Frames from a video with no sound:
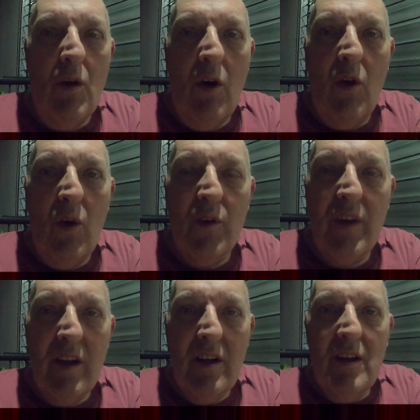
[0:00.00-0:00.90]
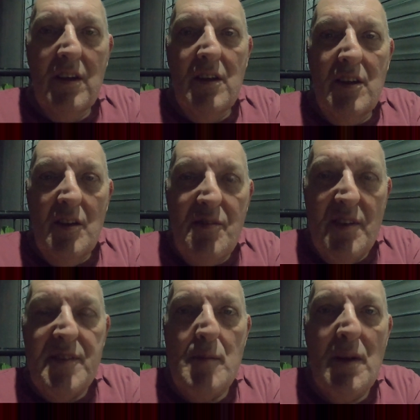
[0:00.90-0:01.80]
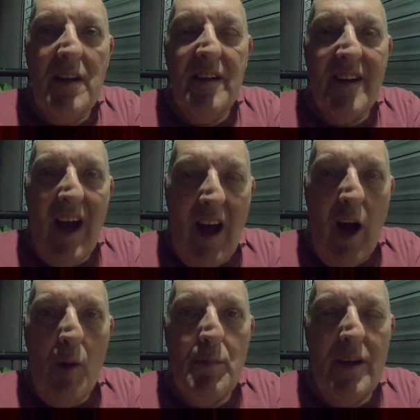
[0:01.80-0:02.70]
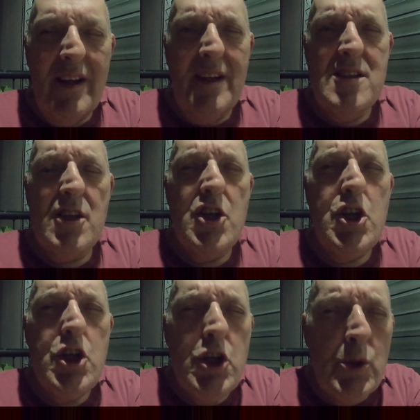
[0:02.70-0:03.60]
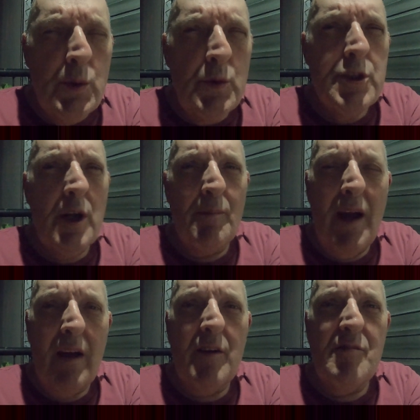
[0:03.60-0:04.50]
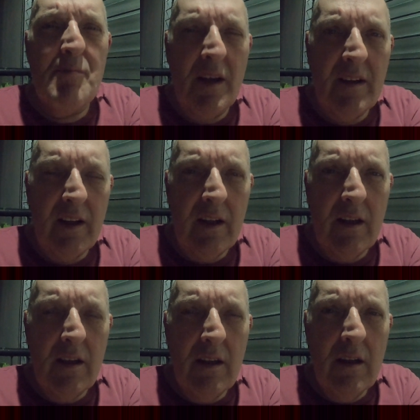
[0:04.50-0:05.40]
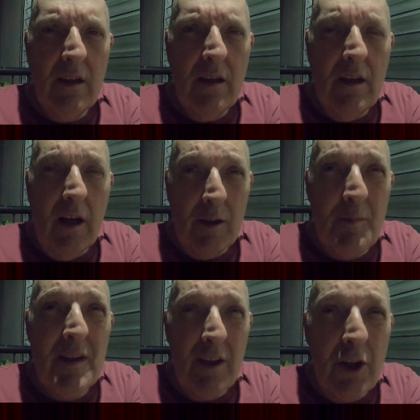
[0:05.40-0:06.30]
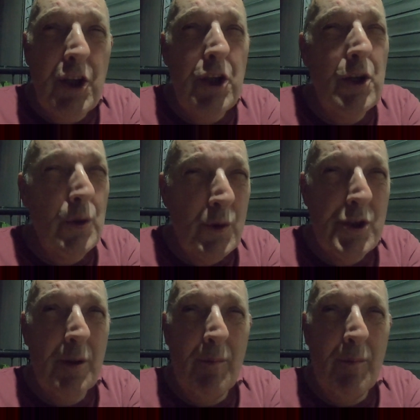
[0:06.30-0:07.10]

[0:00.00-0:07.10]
on 50 million up is a huge amount of money, and I mean a huge